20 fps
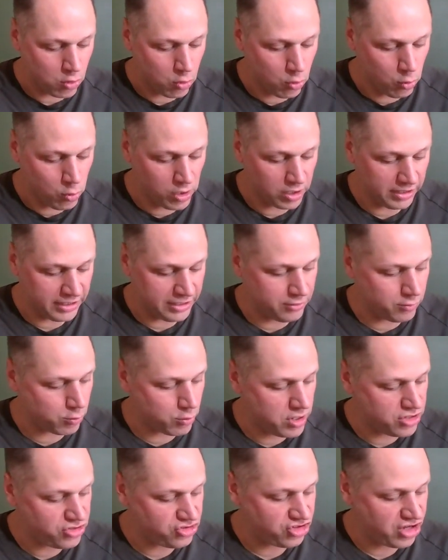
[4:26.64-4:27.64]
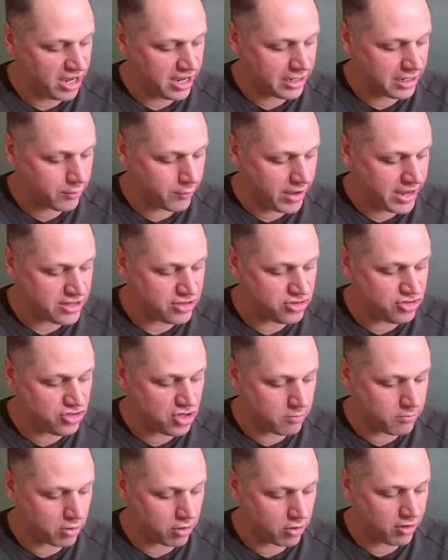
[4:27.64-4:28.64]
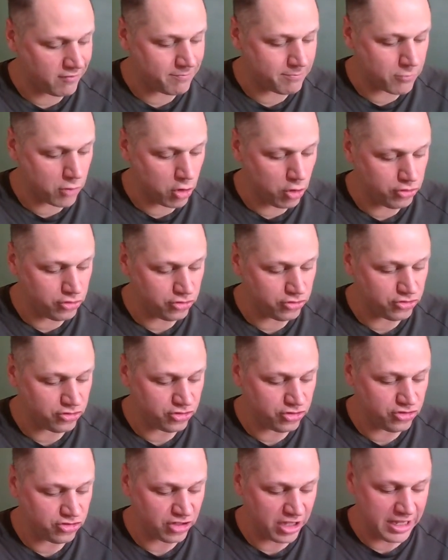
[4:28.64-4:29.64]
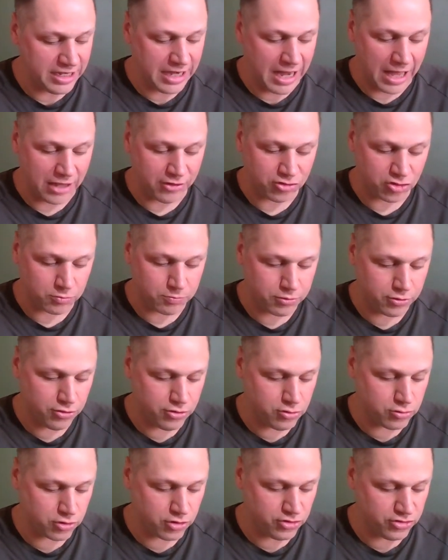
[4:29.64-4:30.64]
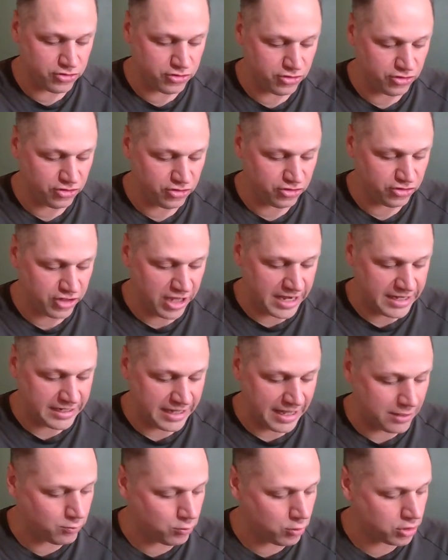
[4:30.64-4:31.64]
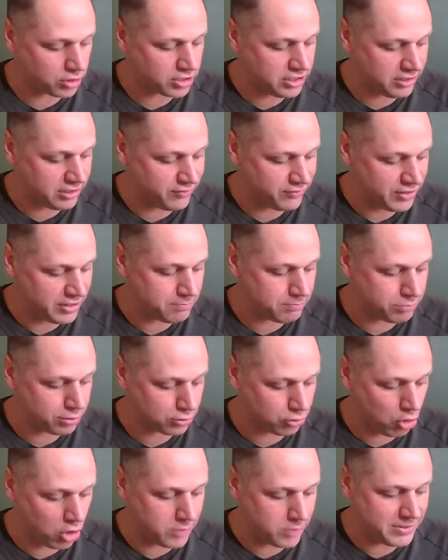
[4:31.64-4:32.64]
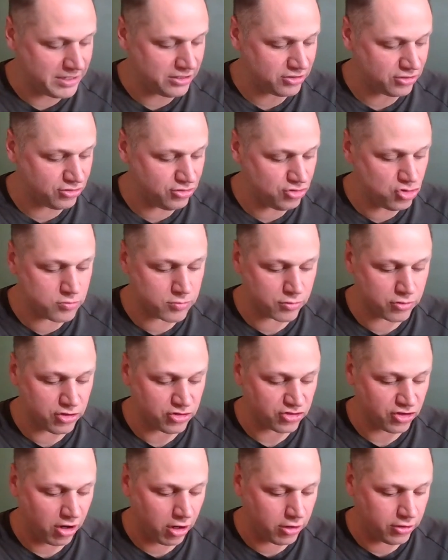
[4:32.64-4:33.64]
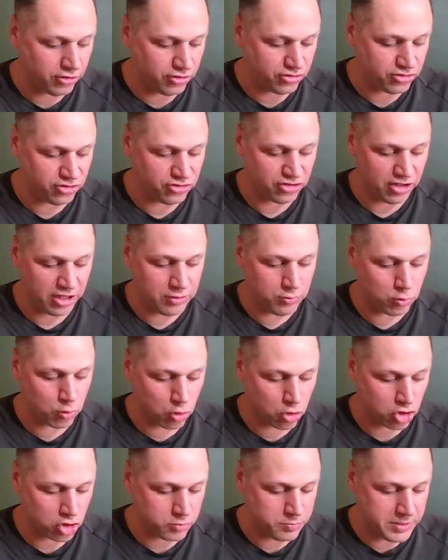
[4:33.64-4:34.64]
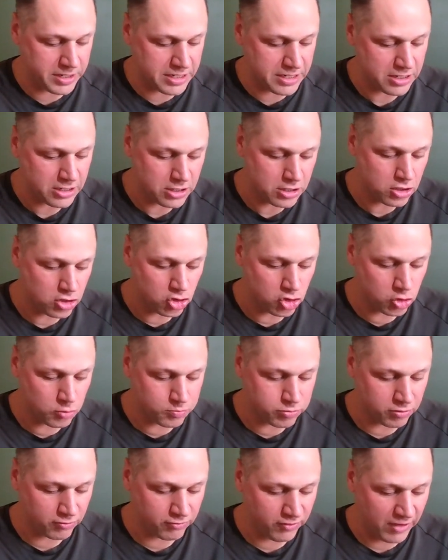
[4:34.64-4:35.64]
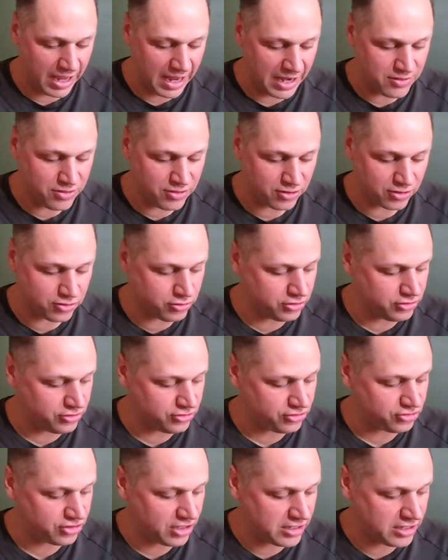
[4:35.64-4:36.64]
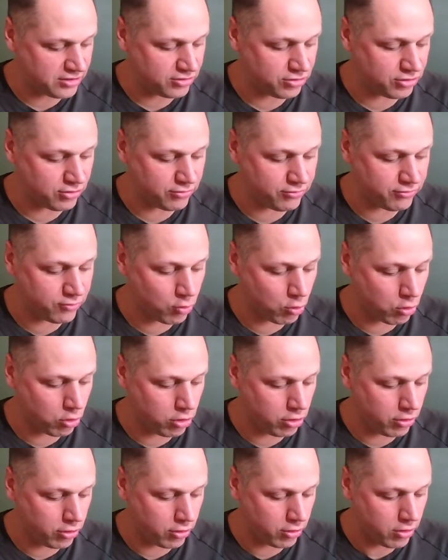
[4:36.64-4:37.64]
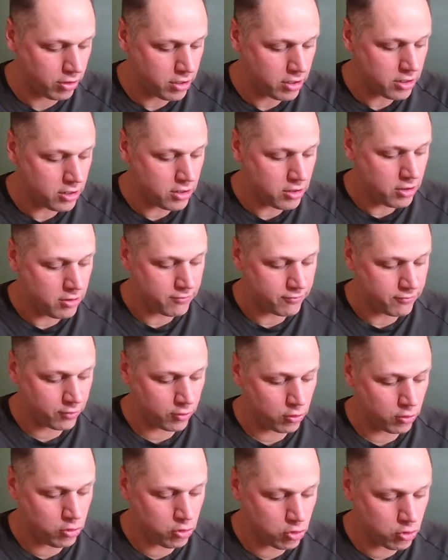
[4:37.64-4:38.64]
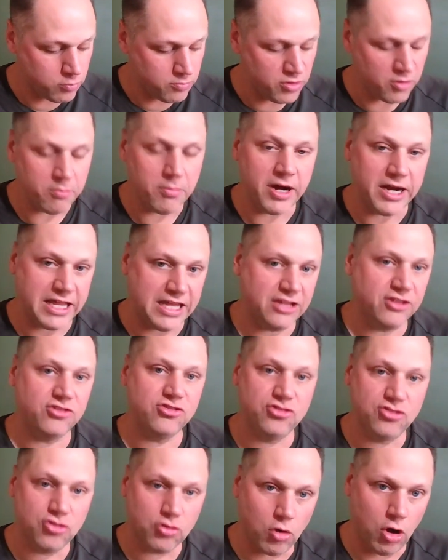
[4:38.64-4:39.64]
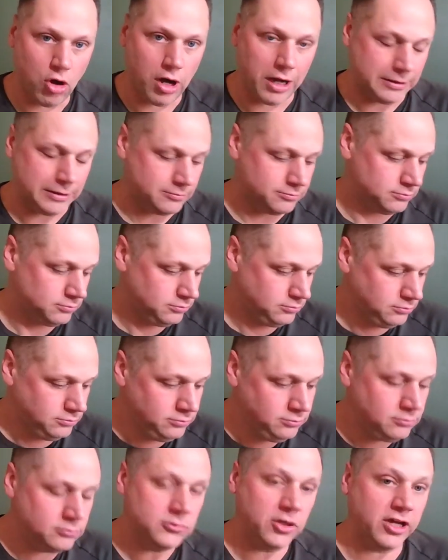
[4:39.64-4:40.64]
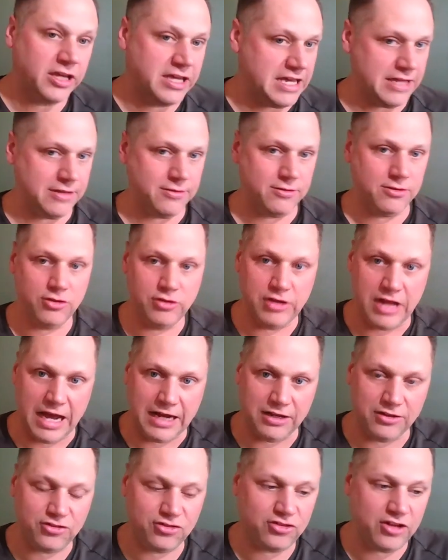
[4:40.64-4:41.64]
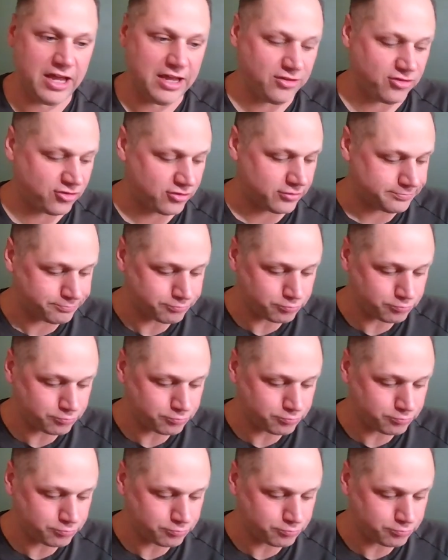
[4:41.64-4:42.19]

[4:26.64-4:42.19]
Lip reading: will enrich a great number of merchants and entrepreneurs in the state and will give employment to numerous artisans and workmen who provide the goods sent to the foreigner for whom the money is drawn. Again, United States.